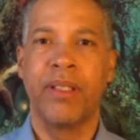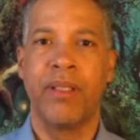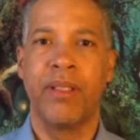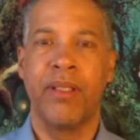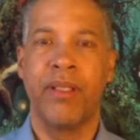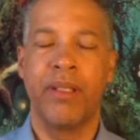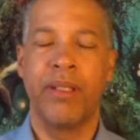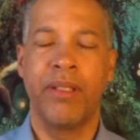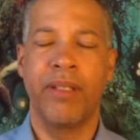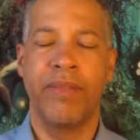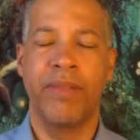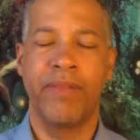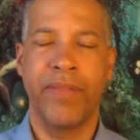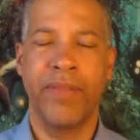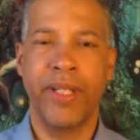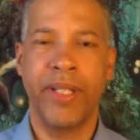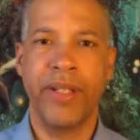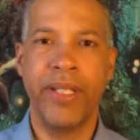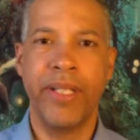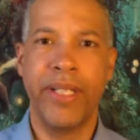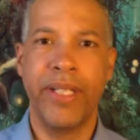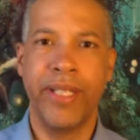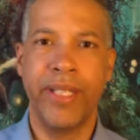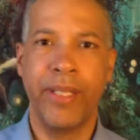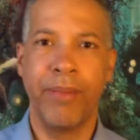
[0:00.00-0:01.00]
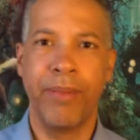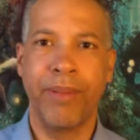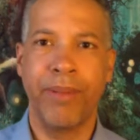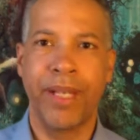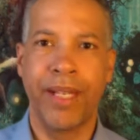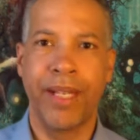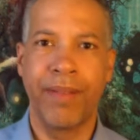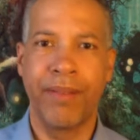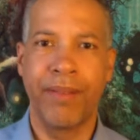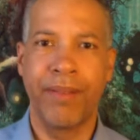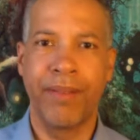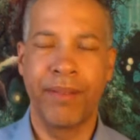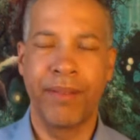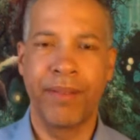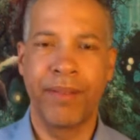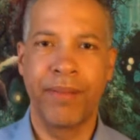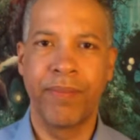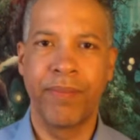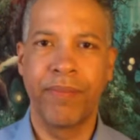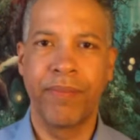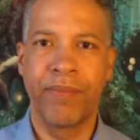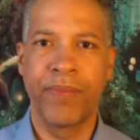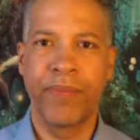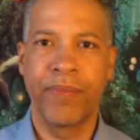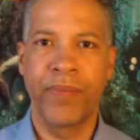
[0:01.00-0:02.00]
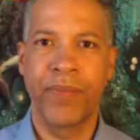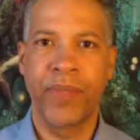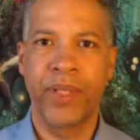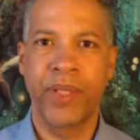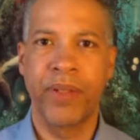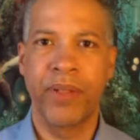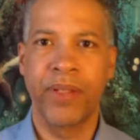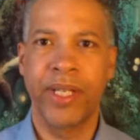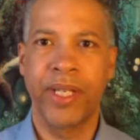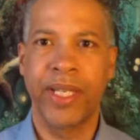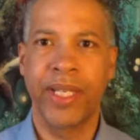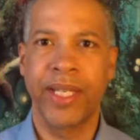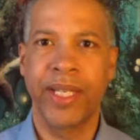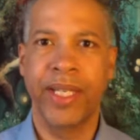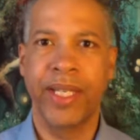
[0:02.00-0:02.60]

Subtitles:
on a very deep level, okay.